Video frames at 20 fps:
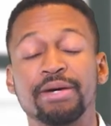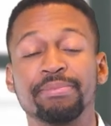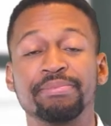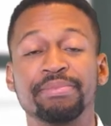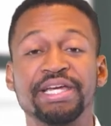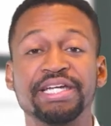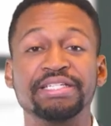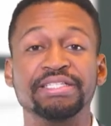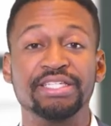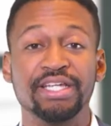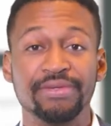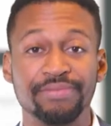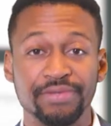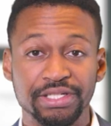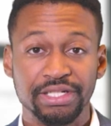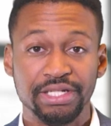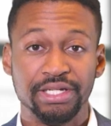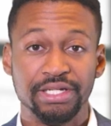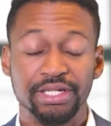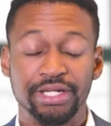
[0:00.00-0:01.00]
I make
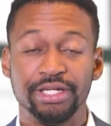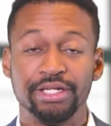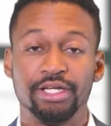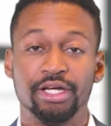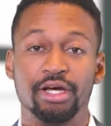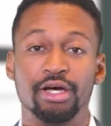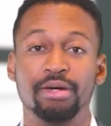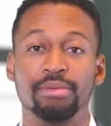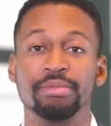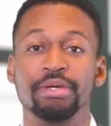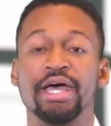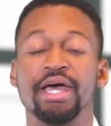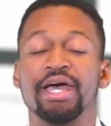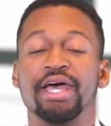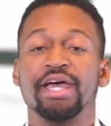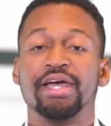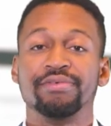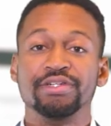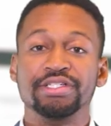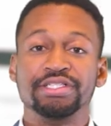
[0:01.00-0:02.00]
dividend income
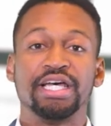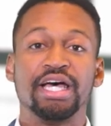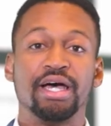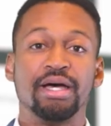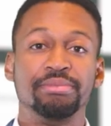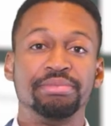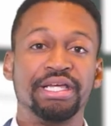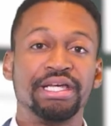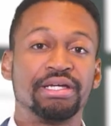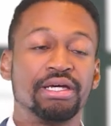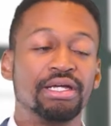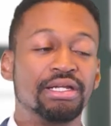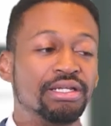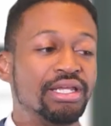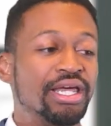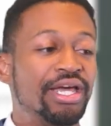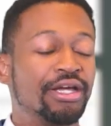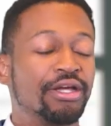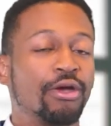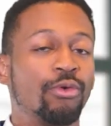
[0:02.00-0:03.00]
every time they
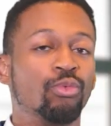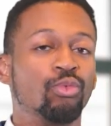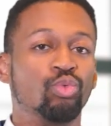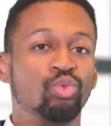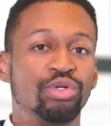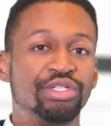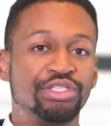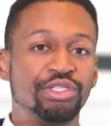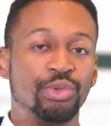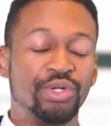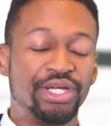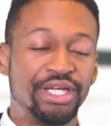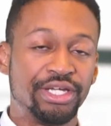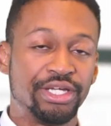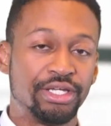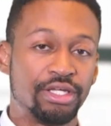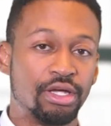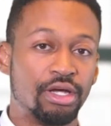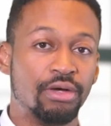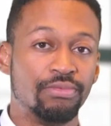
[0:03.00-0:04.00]
collect rental
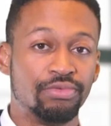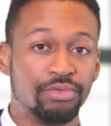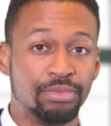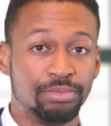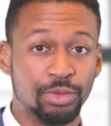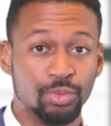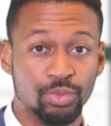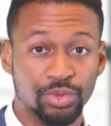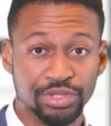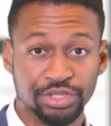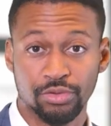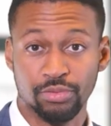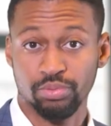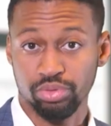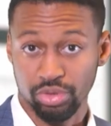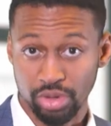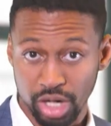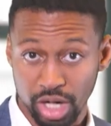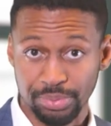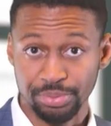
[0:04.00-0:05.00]
income from the rental
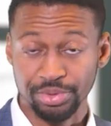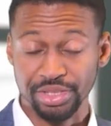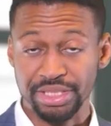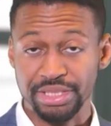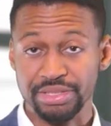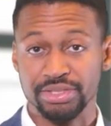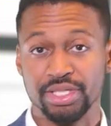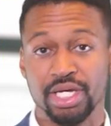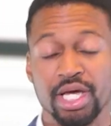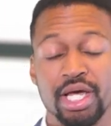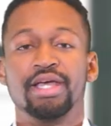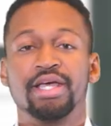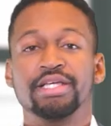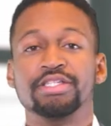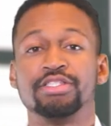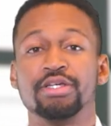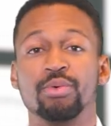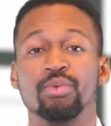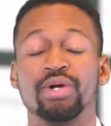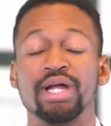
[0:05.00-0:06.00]
properties.
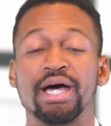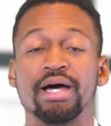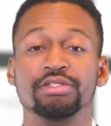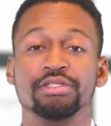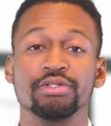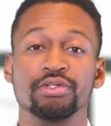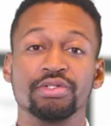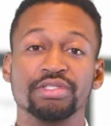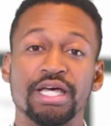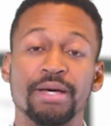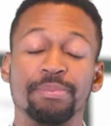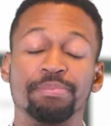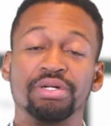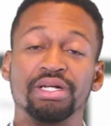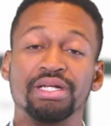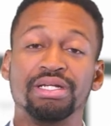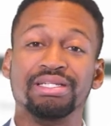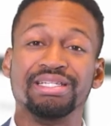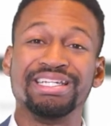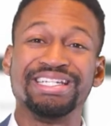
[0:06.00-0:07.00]
And so what I'll do is I'll
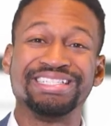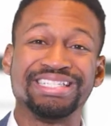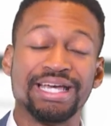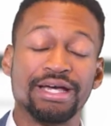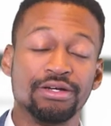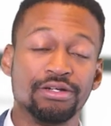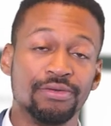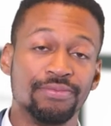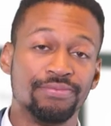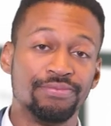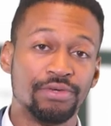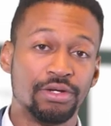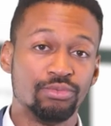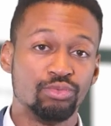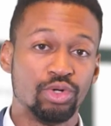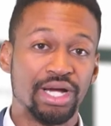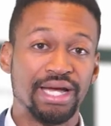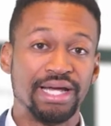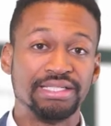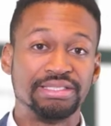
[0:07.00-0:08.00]
put a link down to
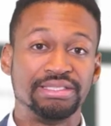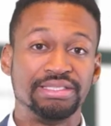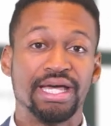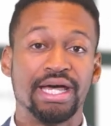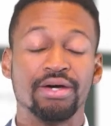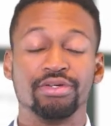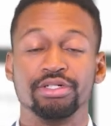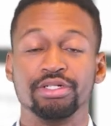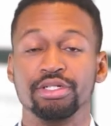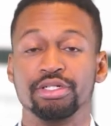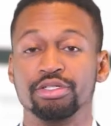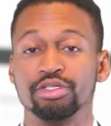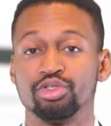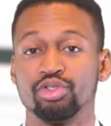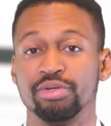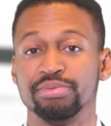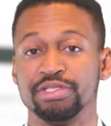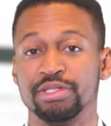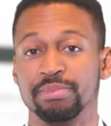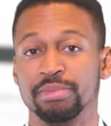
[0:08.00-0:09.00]
Fundrise down in the
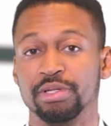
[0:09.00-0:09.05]
description